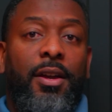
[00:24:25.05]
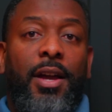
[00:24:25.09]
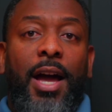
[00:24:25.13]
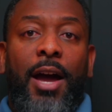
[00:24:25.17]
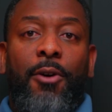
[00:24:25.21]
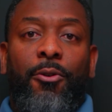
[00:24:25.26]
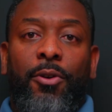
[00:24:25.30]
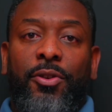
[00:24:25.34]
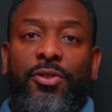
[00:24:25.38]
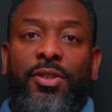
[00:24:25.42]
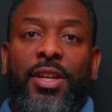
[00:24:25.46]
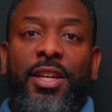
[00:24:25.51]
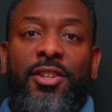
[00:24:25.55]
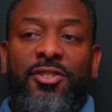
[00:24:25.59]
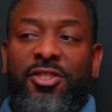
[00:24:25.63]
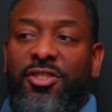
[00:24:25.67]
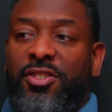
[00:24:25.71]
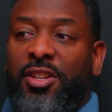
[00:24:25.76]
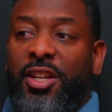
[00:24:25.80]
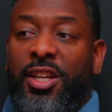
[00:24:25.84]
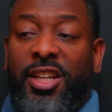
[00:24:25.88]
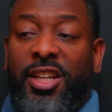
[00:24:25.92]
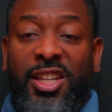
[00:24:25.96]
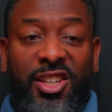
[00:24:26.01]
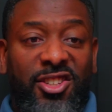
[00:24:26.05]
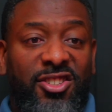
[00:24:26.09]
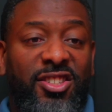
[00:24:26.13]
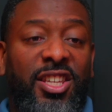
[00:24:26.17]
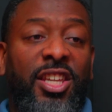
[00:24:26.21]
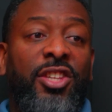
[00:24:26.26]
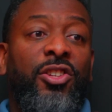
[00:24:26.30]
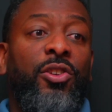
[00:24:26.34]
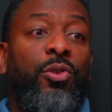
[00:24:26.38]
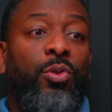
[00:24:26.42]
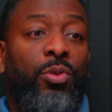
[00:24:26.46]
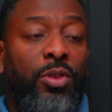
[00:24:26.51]
I won't say it's just going to
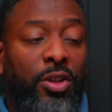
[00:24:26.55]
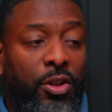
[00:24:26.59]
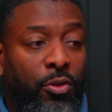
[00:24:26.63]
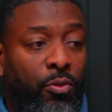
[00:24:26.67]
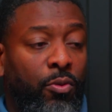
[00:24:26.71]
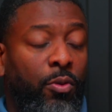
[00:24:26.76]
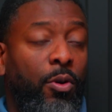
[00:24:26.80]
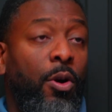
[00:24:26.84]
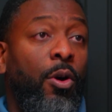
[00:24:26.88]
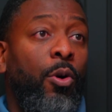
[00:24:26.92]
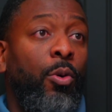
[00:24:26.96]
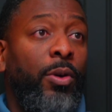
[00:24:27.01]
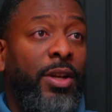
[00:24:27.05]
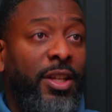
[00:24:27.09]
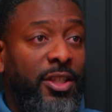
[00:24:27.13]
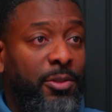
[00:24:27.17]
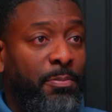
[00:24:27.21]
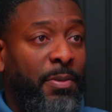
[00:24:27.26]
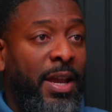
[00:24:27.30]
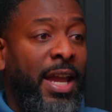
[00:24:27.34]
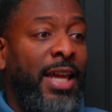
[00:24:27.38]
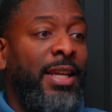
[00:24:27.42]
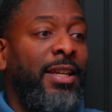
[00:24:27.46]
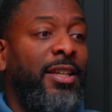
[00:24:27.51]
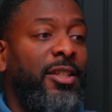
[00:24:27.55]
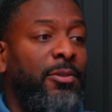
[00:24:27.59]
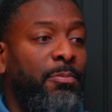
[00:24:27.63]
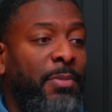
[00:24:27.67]
continue to grow and expand,